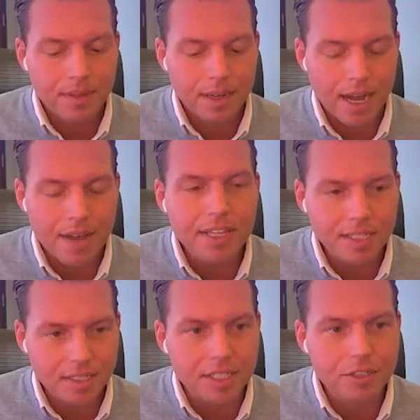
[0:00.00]
I think
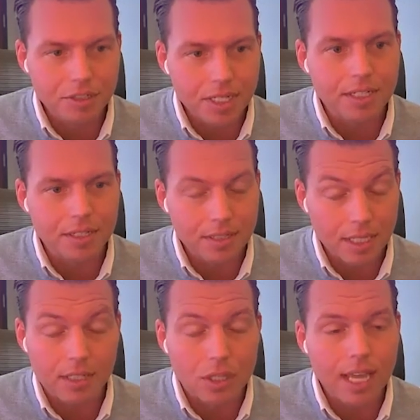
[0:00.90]
that's an interesting
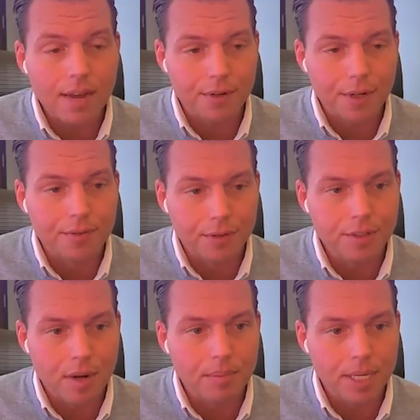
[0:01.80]
thing to look at for your
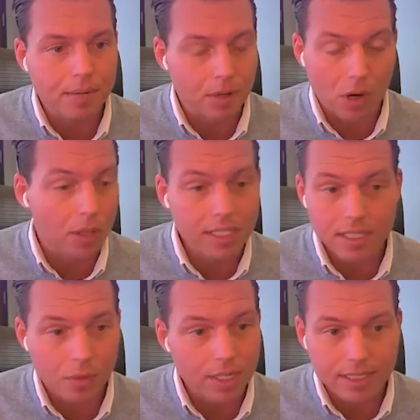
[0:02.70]
first round pick, regardless
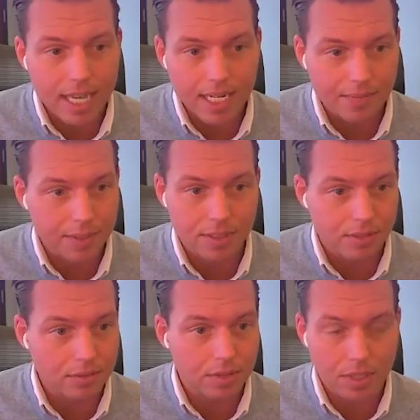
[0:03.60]
of where it's at. If
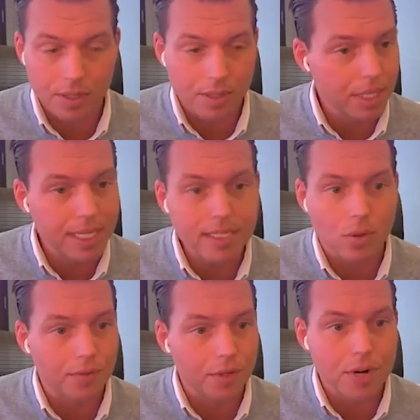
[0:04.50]
it's the current place
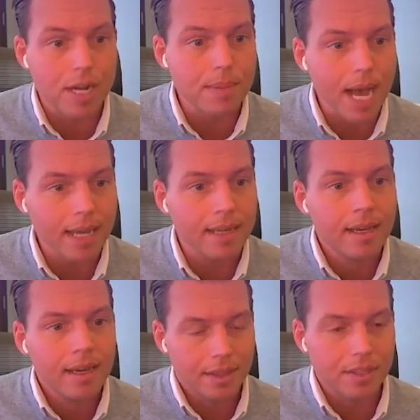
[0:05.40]
or if you trade back,
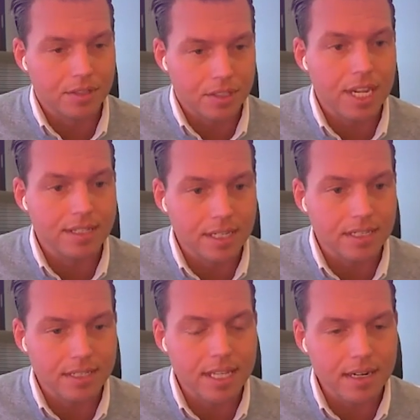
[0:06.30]
I think there's a chance that
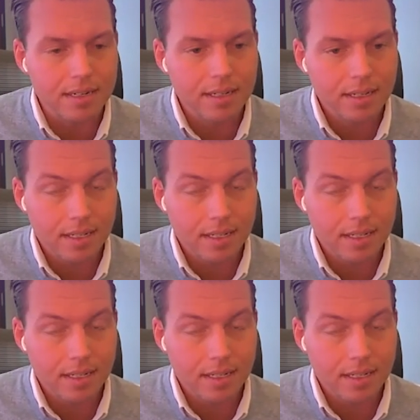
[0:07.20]
it's there.